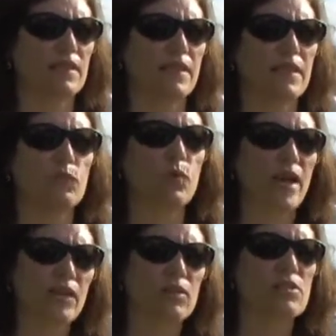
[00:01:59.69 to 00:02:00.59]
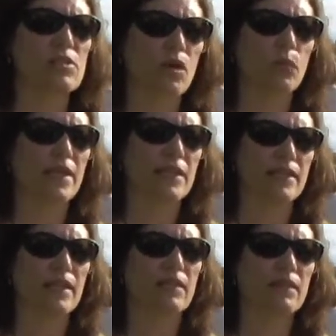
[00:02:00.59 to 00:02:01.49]
getting records so we can
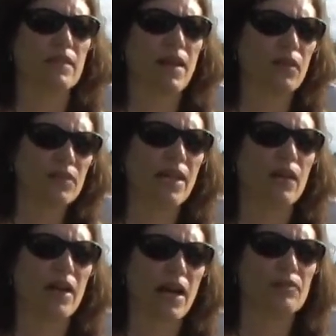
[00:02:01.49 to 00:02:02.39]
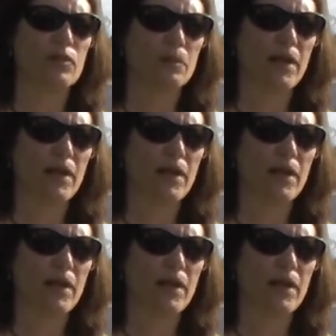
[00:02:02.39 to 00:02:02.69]
get health care after a